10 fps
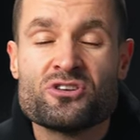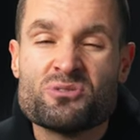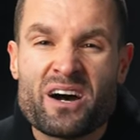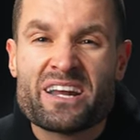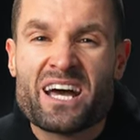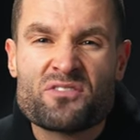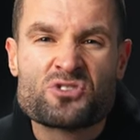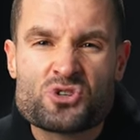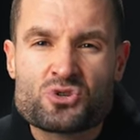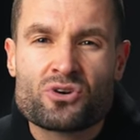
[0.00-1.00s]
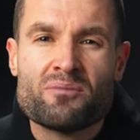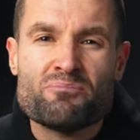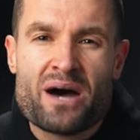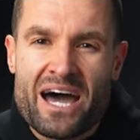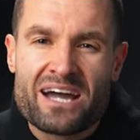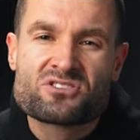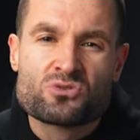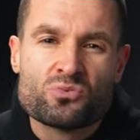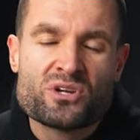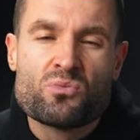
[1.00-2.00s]
You might have to scrub back to
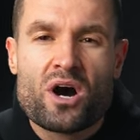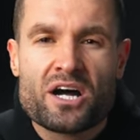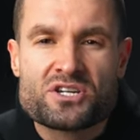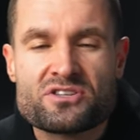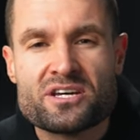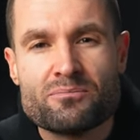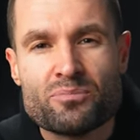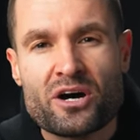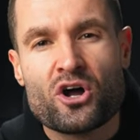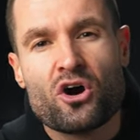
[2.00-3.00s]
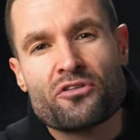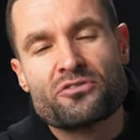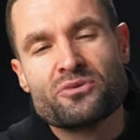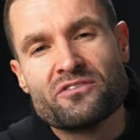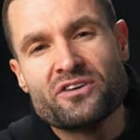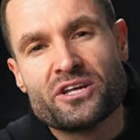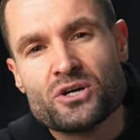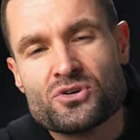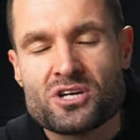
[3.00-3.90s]
rewatch them, but all three videos